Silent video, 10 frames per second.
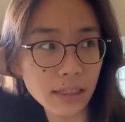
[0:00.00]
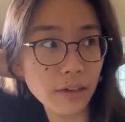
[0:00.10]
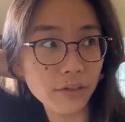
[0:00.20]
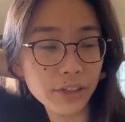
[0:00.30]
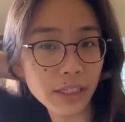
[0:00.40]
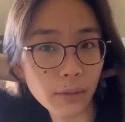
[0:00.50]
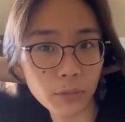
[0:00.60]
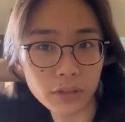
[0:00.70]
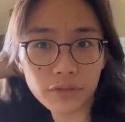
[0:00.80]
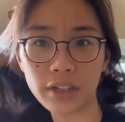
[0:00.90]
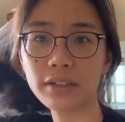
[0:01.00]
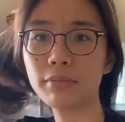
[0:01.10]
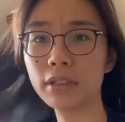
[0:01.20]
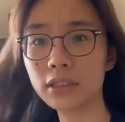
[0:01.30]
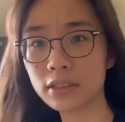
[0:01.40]
delivery time was fine
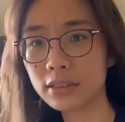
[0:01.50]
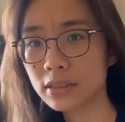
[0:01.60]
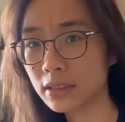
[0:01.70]
because